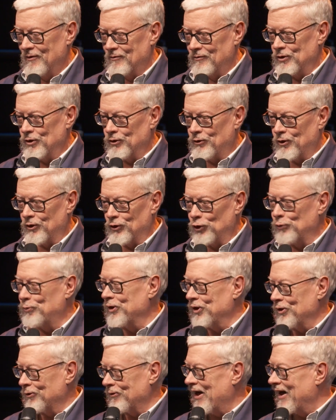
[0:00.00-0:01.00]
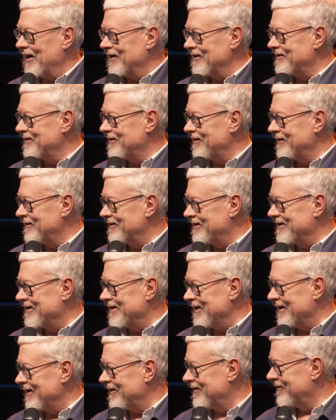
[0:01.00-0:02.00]
You can open your eyes and
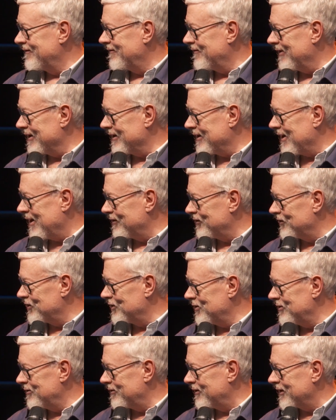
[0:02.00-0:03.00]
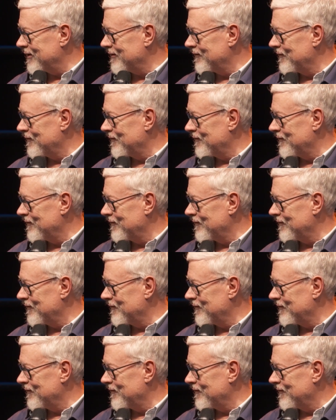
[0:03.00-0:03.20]
see what God is doing.